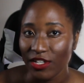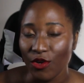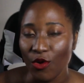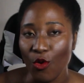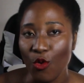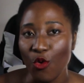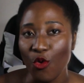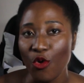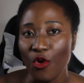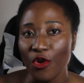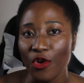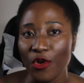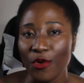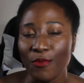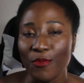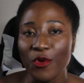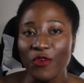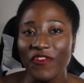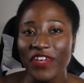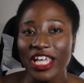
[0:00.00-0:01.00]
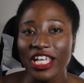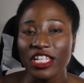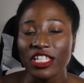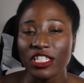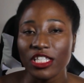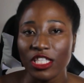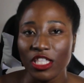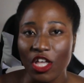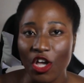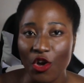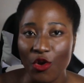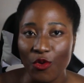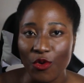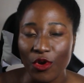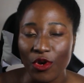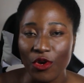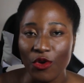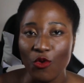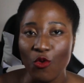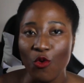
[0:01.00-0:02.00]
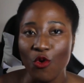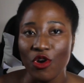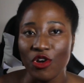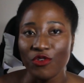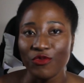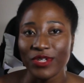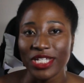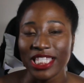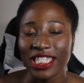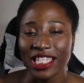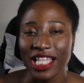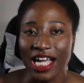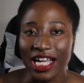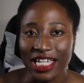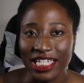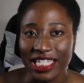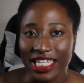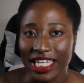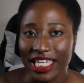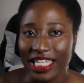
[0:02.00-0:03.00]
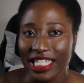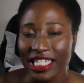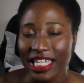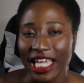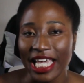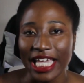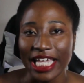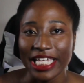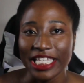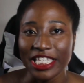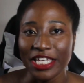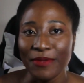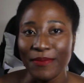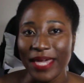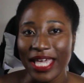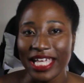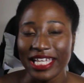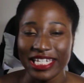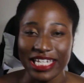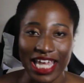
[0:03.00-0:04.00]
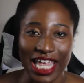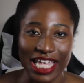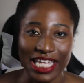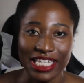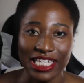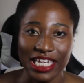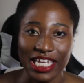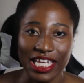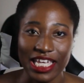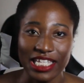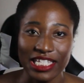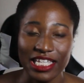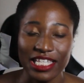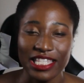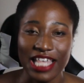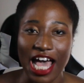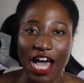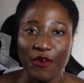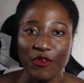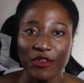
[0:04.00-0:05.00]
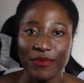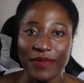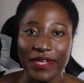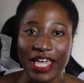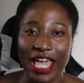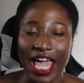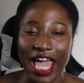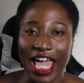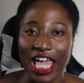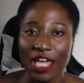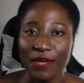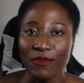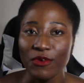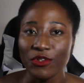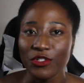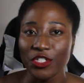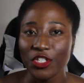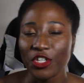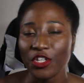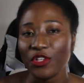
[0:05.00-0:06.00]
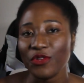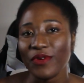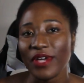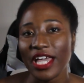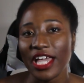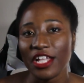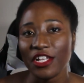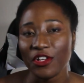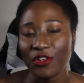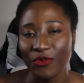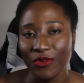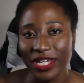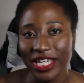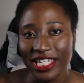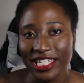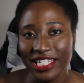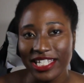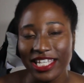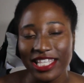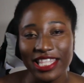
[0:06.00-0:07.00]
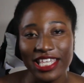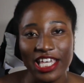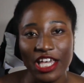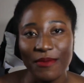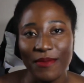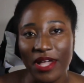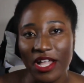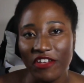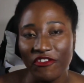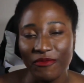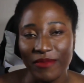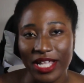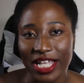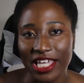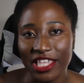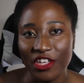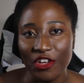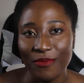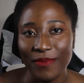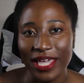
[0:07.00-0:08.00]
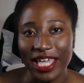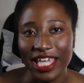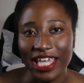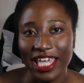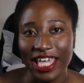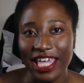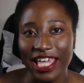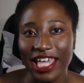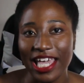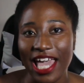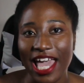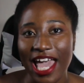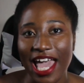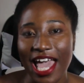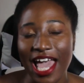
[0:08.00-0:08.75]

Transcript: or moving slower or reluctant to make changes that would be able to increase the amount of money they're making.